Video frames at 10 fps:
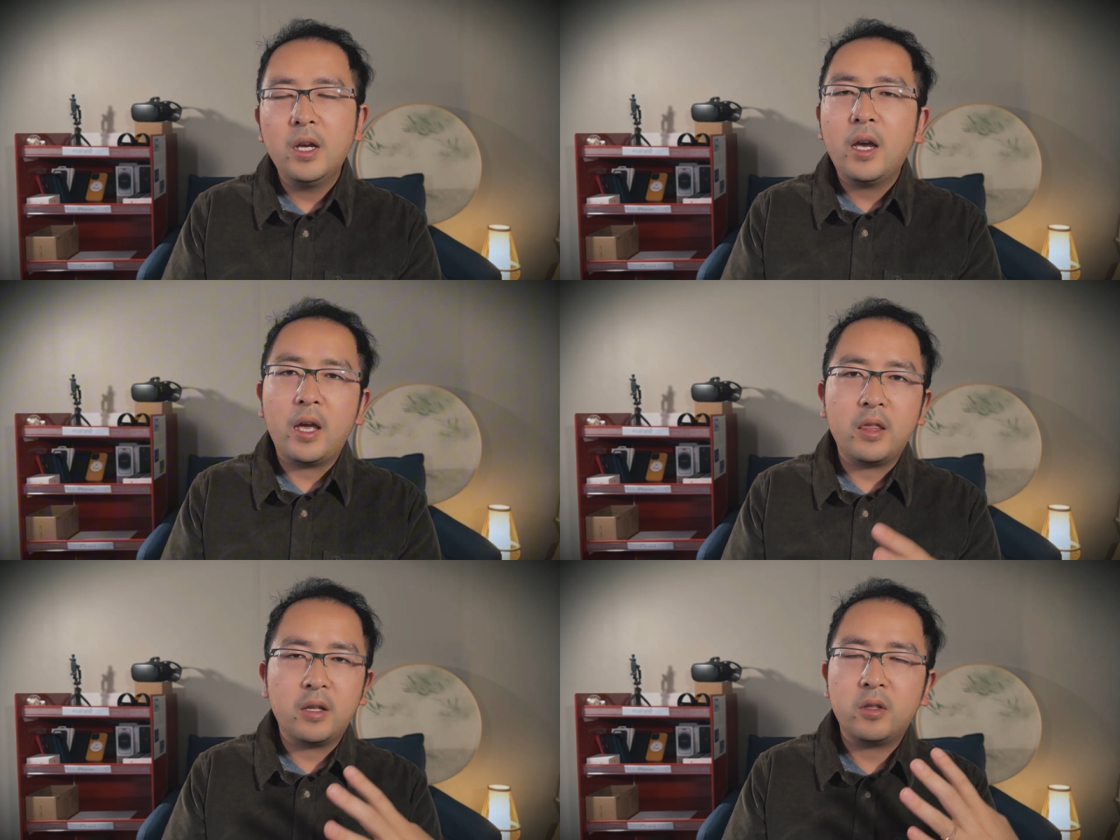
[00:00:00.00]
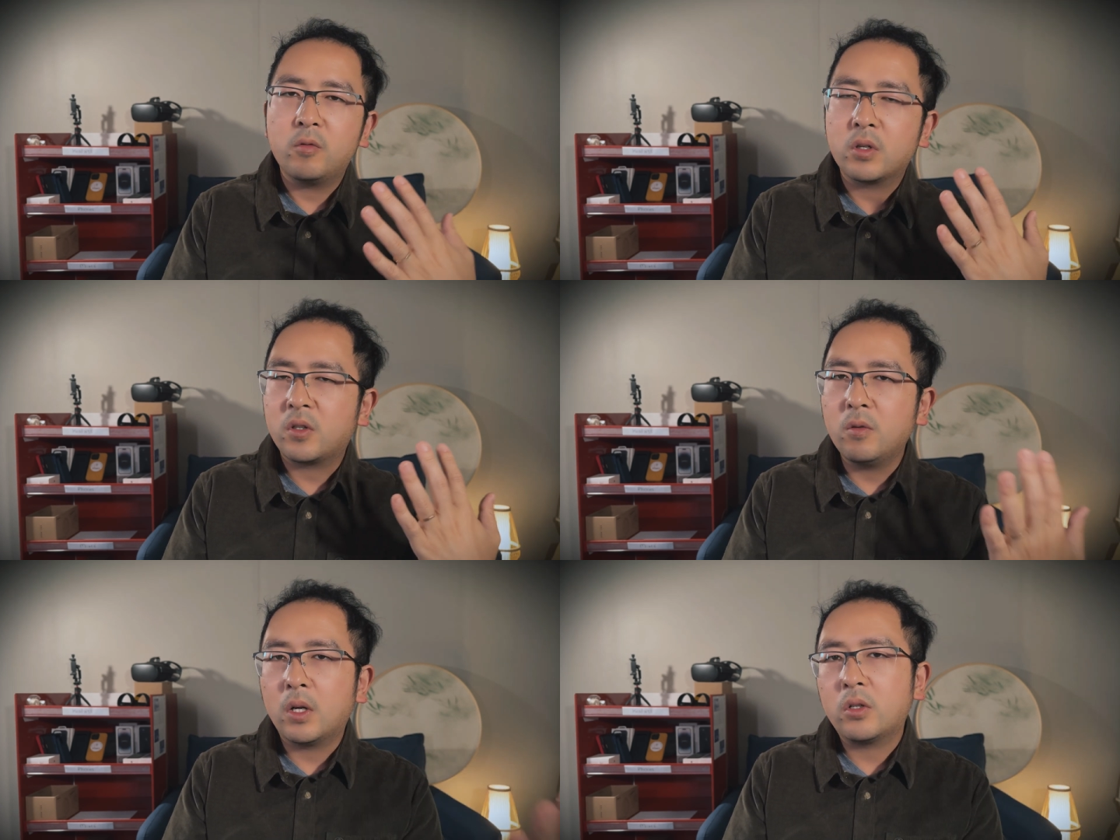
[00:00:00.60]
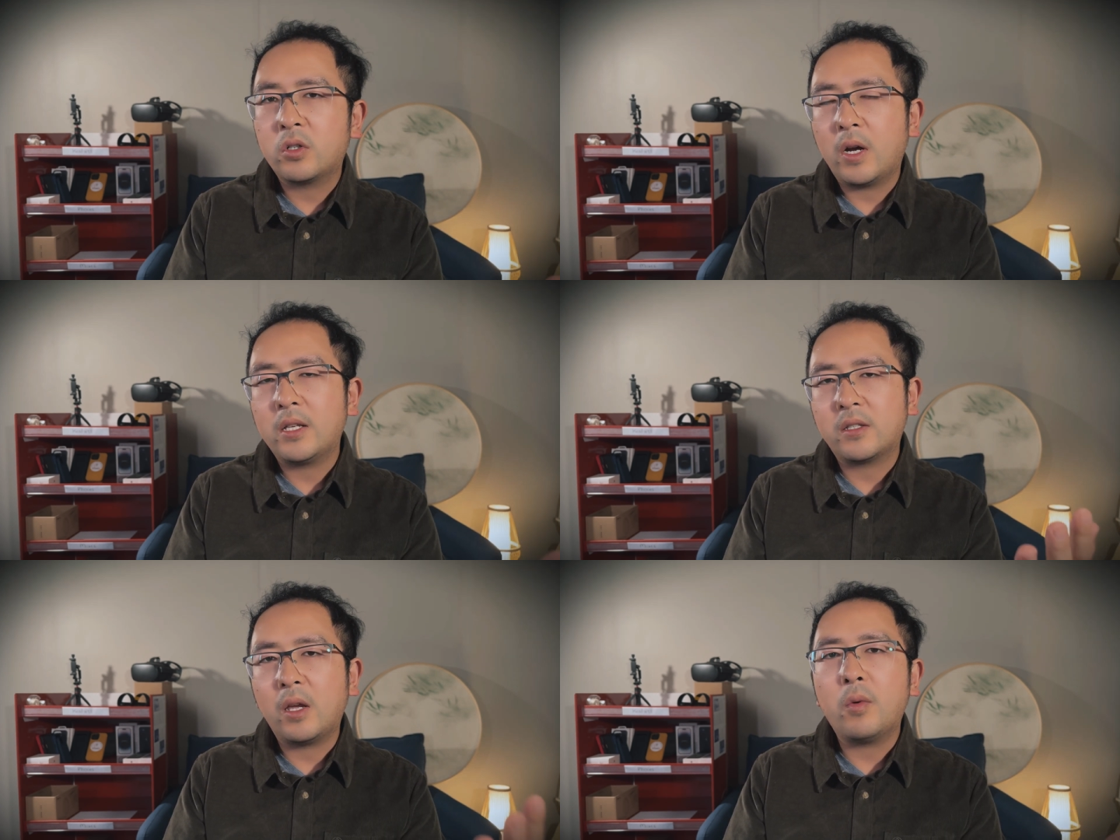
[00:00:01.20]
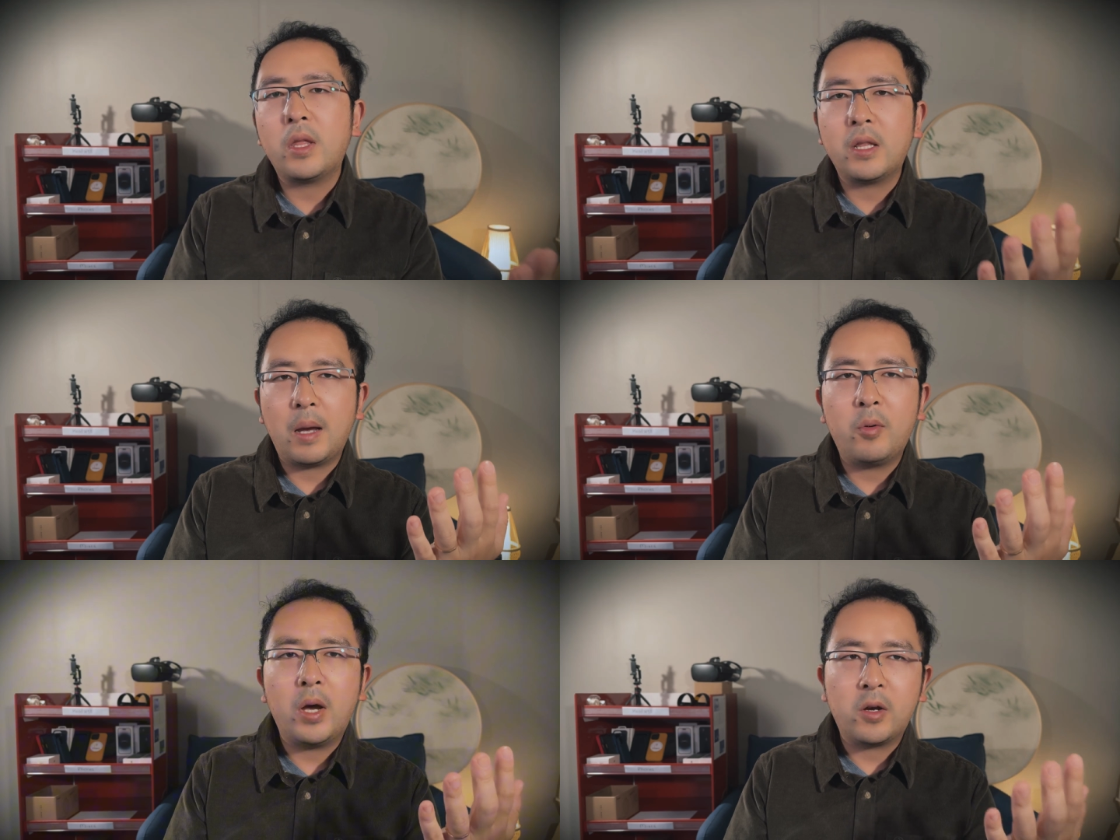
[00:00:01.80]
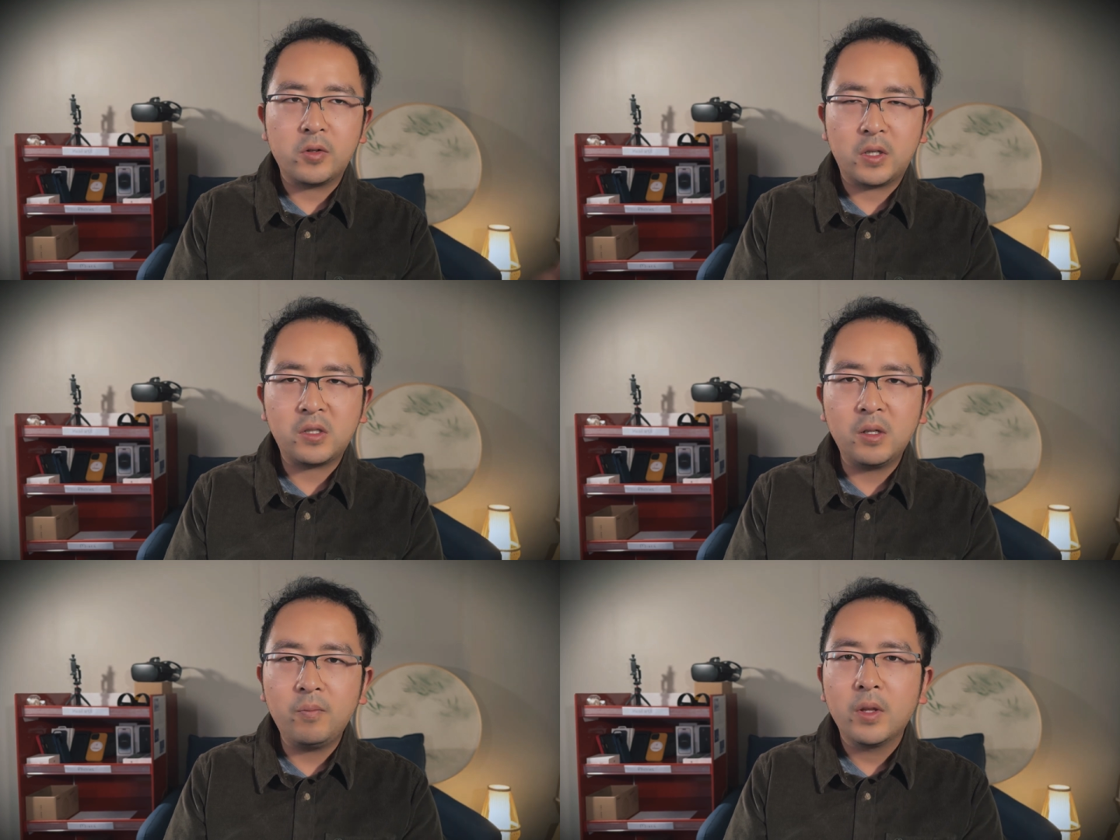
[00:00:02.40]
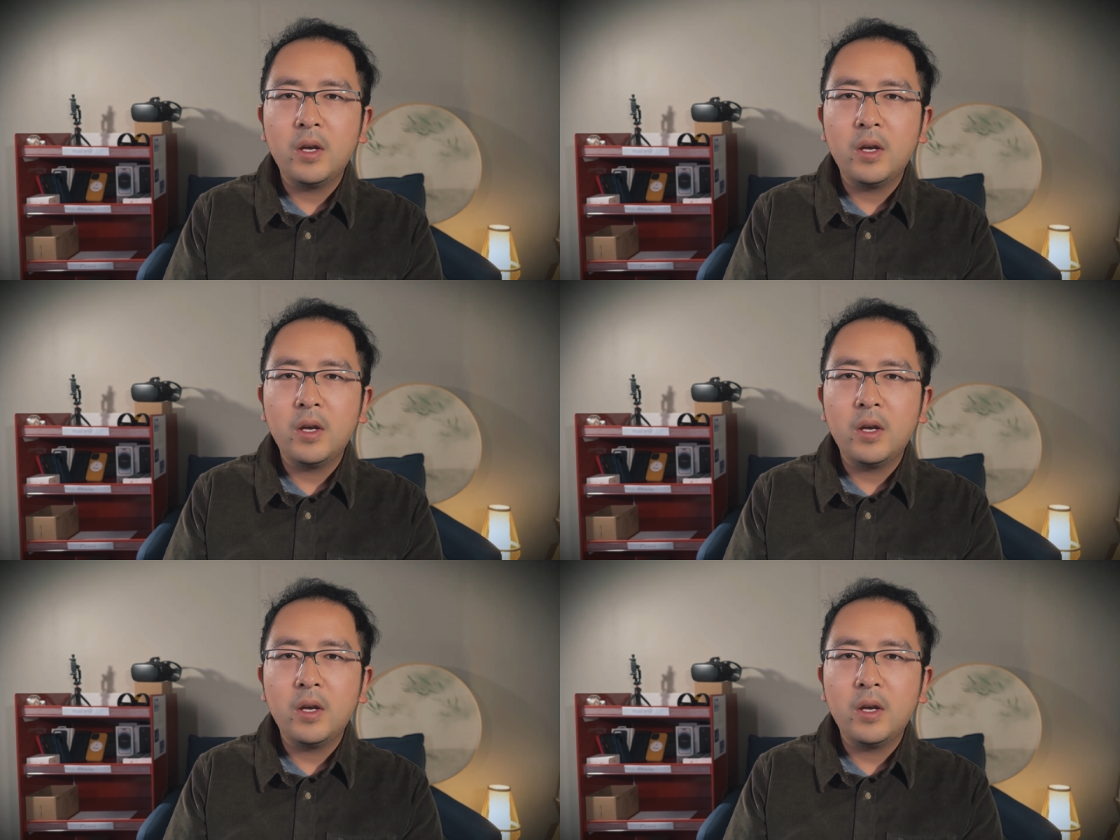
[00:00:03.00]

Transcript: and then you will still want to try and stay within Apple ecosystem,